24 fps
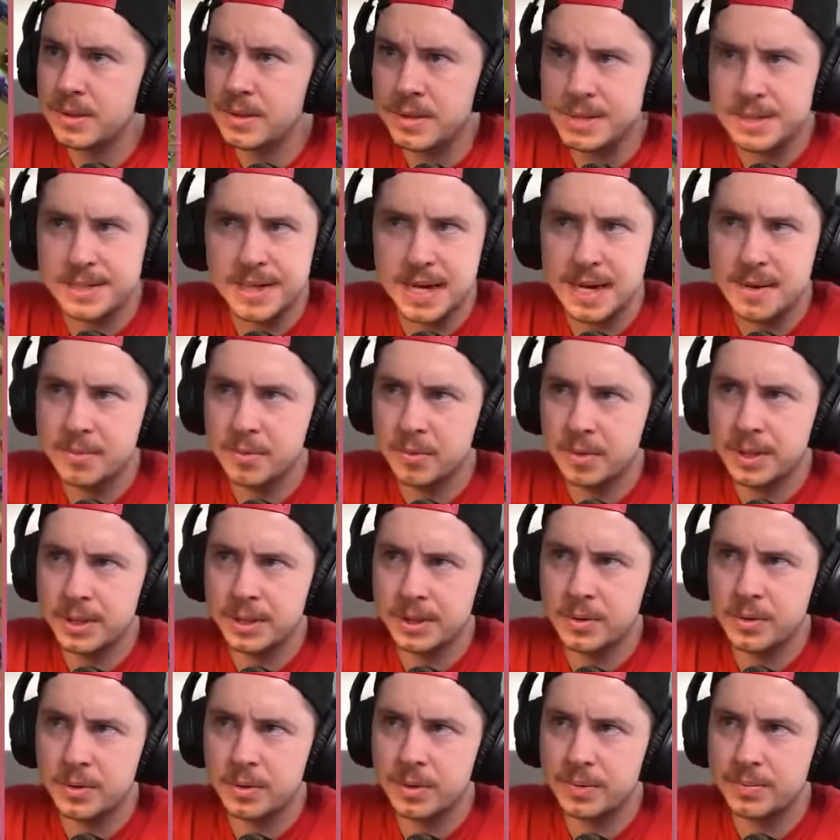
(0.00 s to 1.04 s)
Zap away the
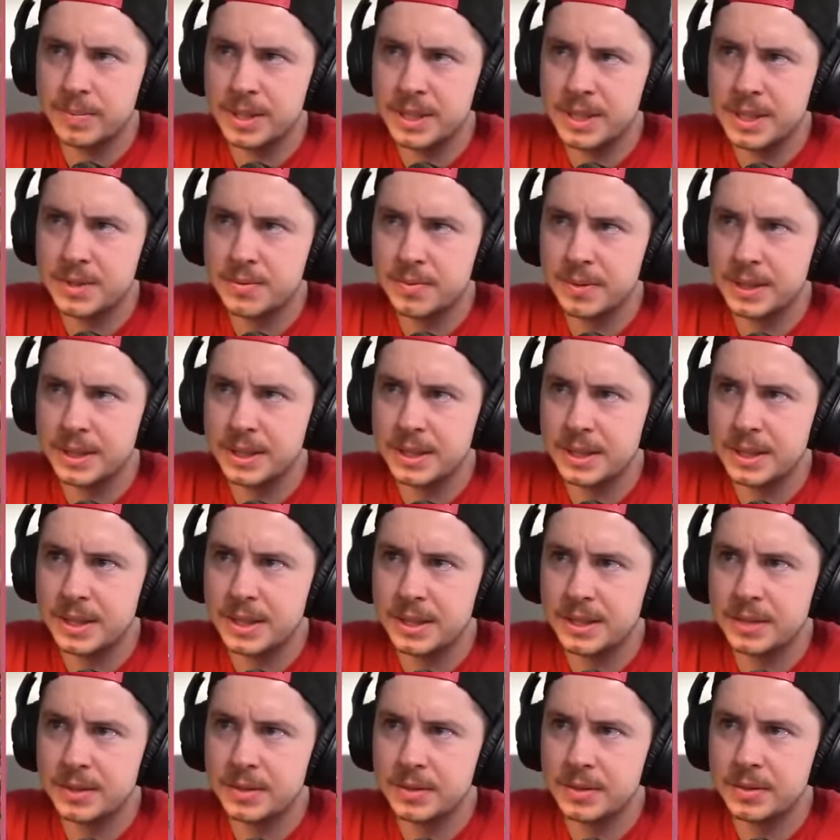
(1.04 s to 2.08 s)
core of the base. We get the
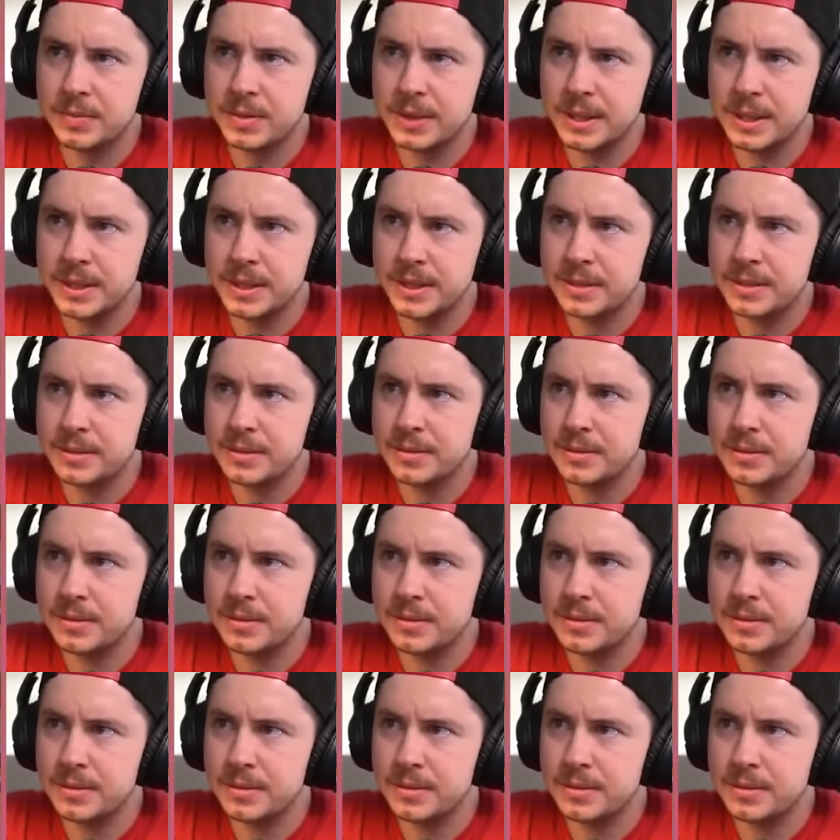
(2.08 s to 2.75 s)
eagle. We get...